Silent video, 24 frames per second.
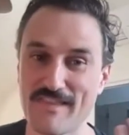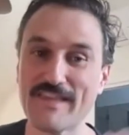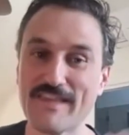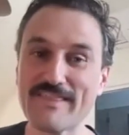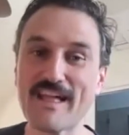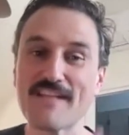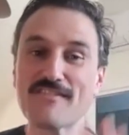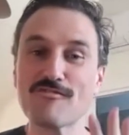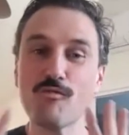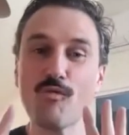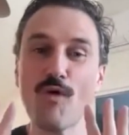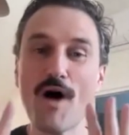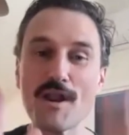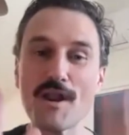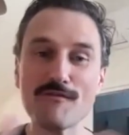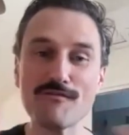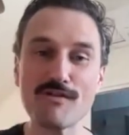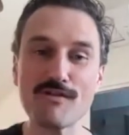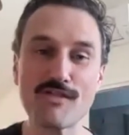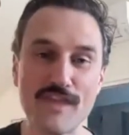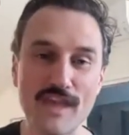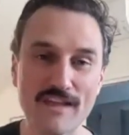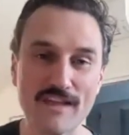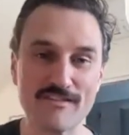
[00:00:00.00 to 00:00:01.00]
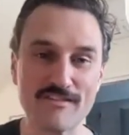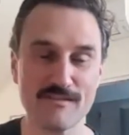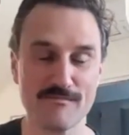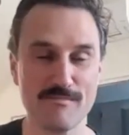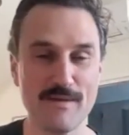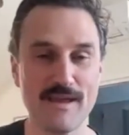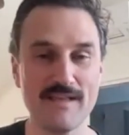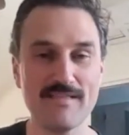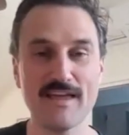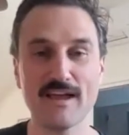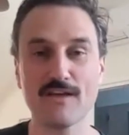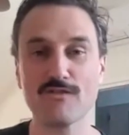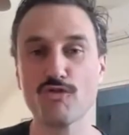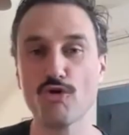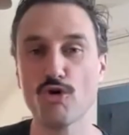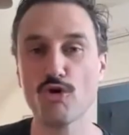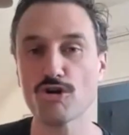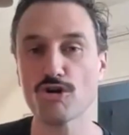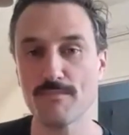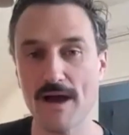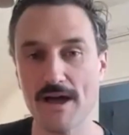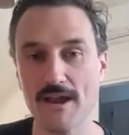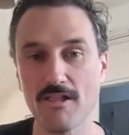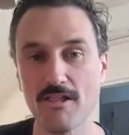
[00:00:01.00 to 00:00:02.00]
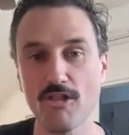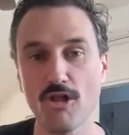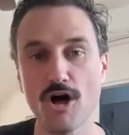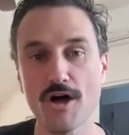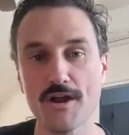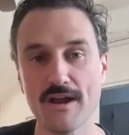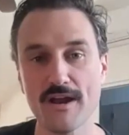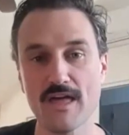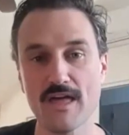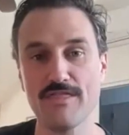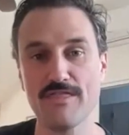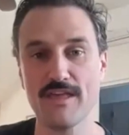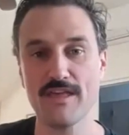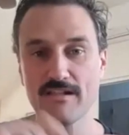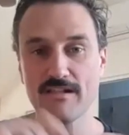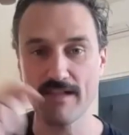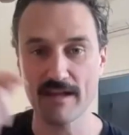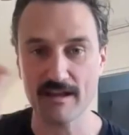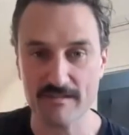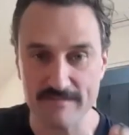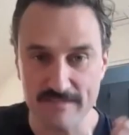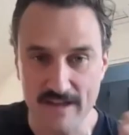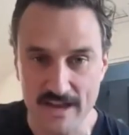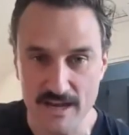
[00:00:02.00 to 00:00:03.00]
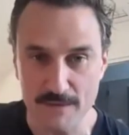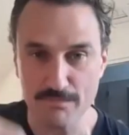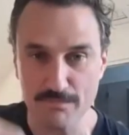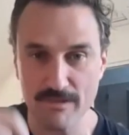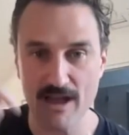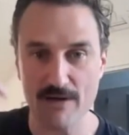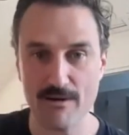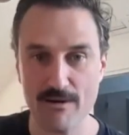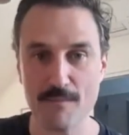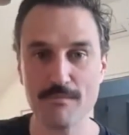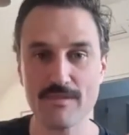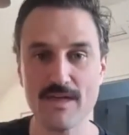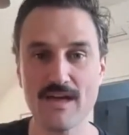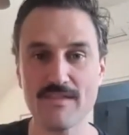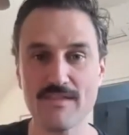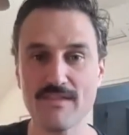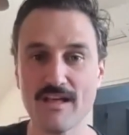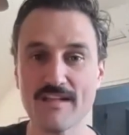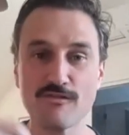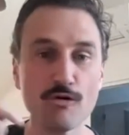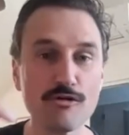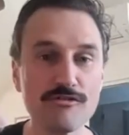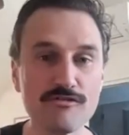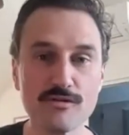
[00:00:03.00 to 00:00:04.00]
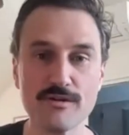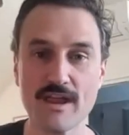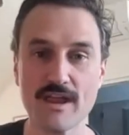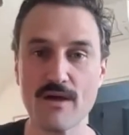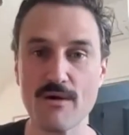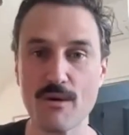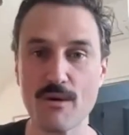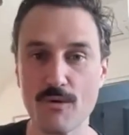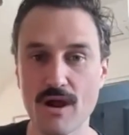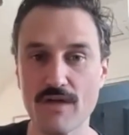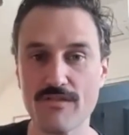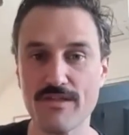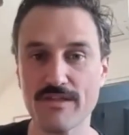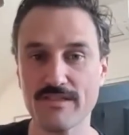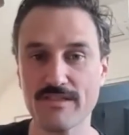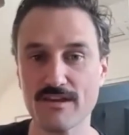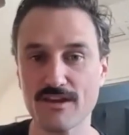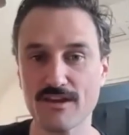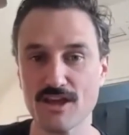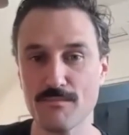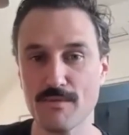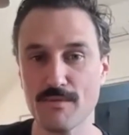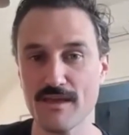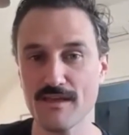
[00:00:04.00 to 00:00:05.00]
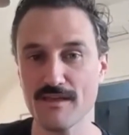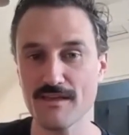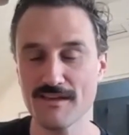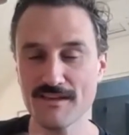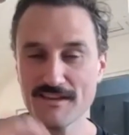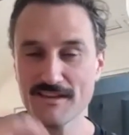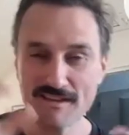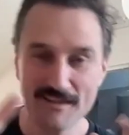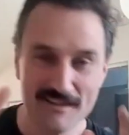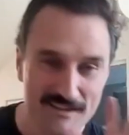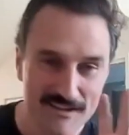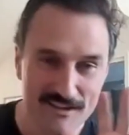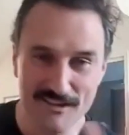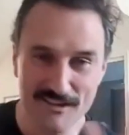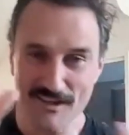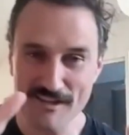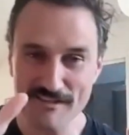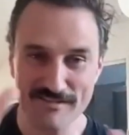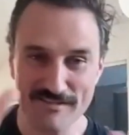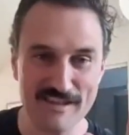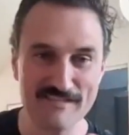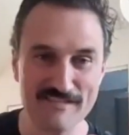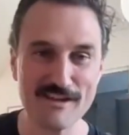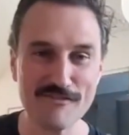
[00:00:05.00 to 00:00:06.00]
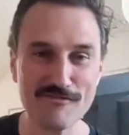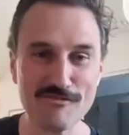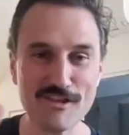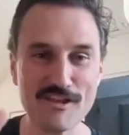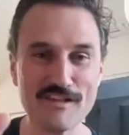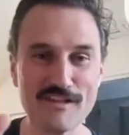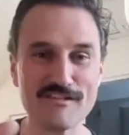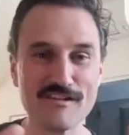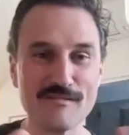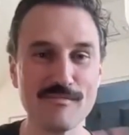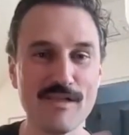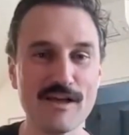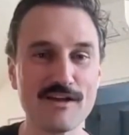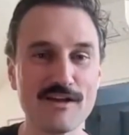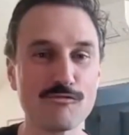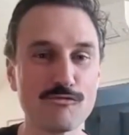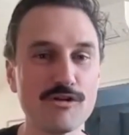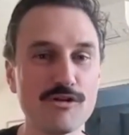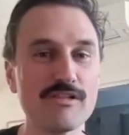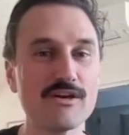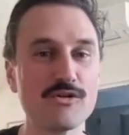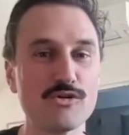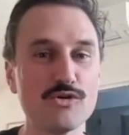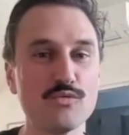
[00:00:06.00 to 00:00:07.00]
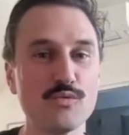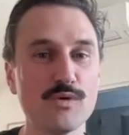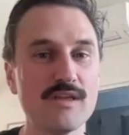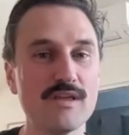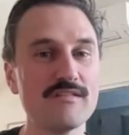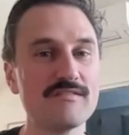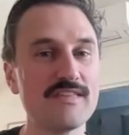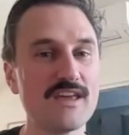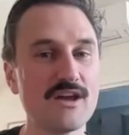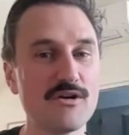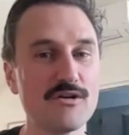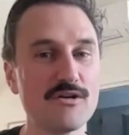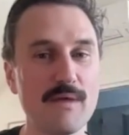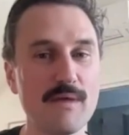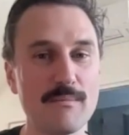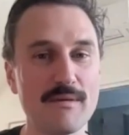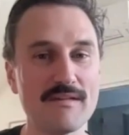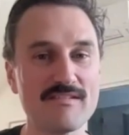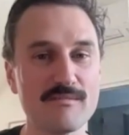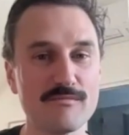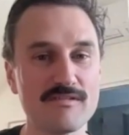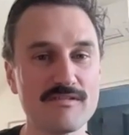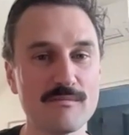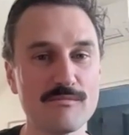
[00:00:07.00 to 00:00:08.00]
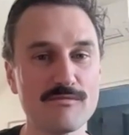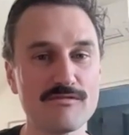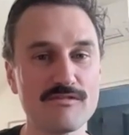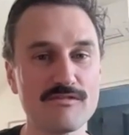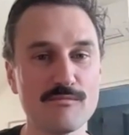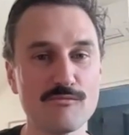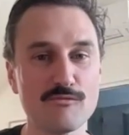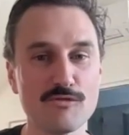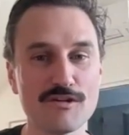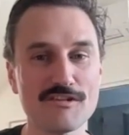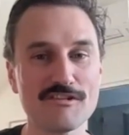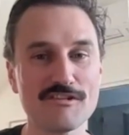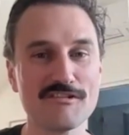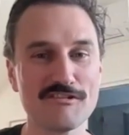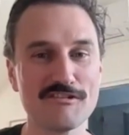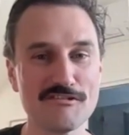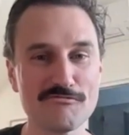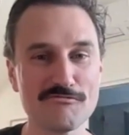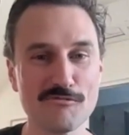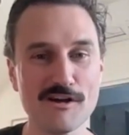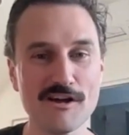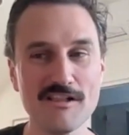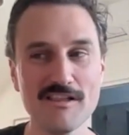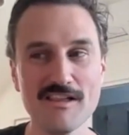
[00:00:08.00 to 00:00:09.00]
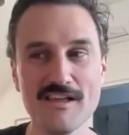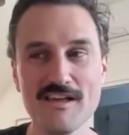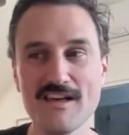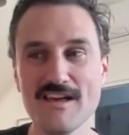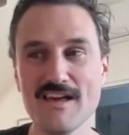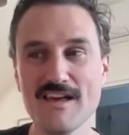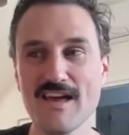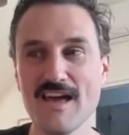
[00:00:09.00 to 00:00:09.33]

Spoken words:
I think that's one of the things that's been like talked about a lot. And I think like starting to play around with that, that's also an area where I think that can be, there's definitely some like really good wins there, and maybe some risks as well.